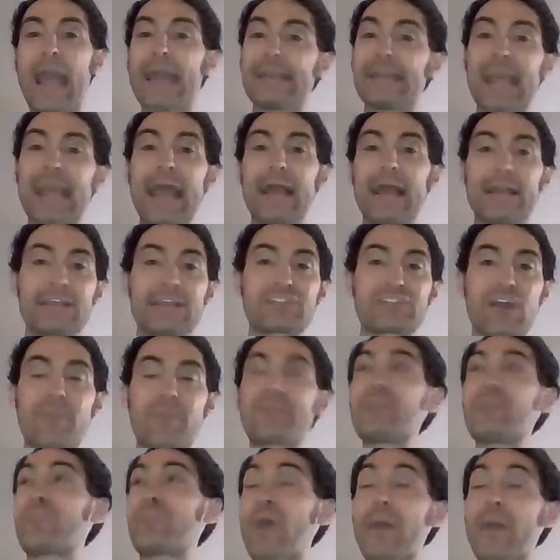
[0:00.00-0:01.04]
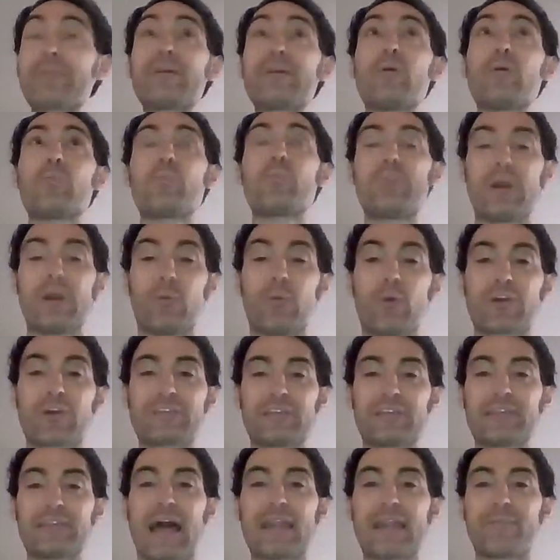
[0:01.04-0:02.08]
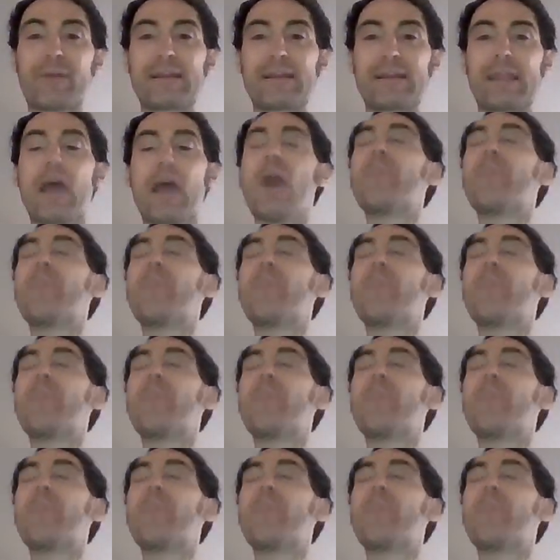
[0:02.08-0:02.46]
And yeah, his company probably will be worth a lot of money.